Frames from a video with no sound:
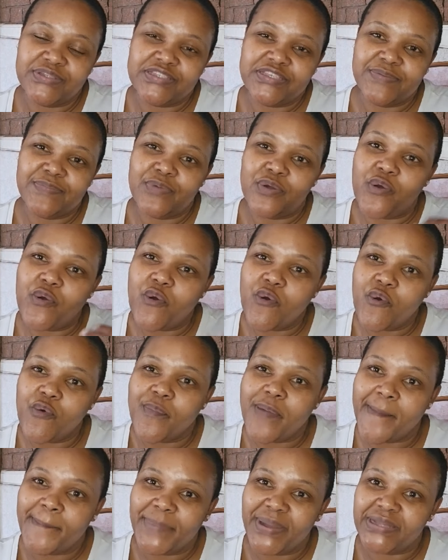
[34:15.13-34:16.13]

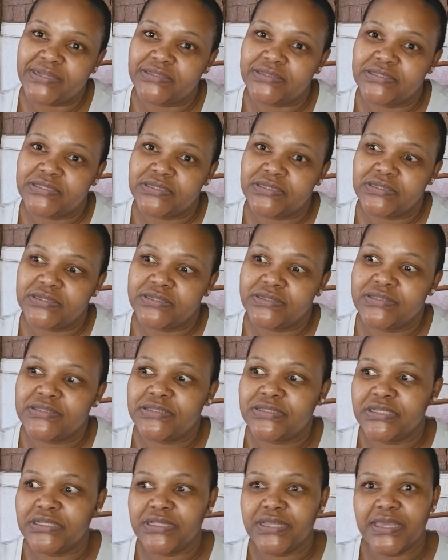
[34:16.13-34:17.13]
simkuba, but
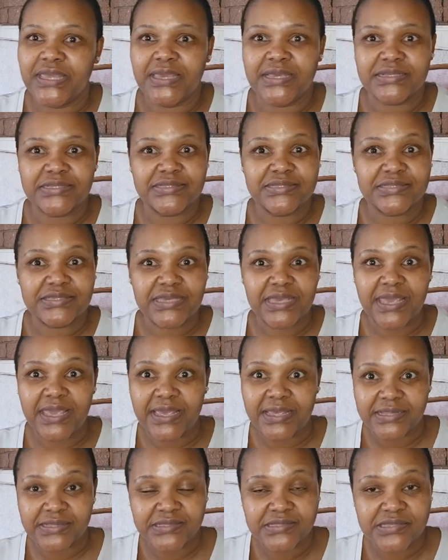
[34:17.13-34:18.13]
still he
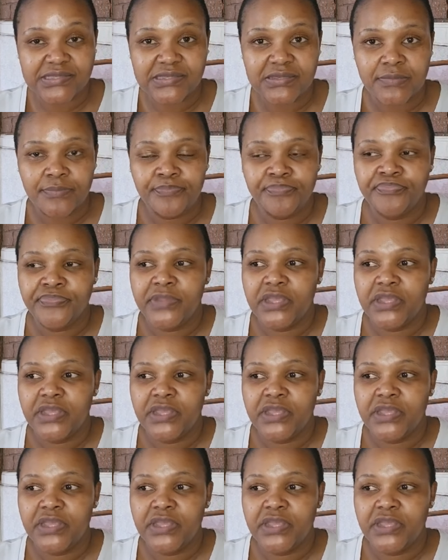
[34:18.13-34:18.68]
extends